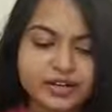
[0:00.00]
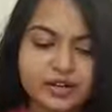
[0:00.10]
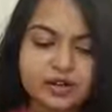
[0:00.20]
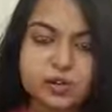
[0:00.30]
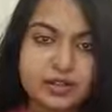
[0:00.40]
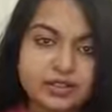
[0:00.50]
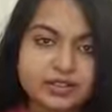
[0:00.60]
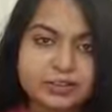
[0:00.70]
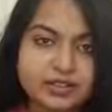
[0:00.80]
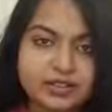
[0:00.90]
and well
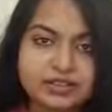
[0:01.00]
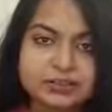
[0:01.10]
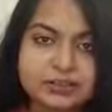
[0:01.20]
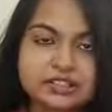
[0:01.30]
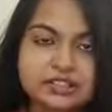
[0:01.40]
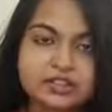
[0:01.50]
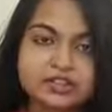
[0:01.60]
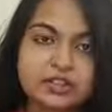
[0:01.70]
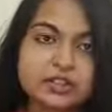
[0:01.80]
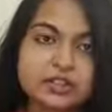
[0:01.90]
experienced PTE
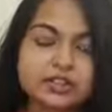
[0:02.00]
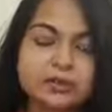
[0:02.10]
trainers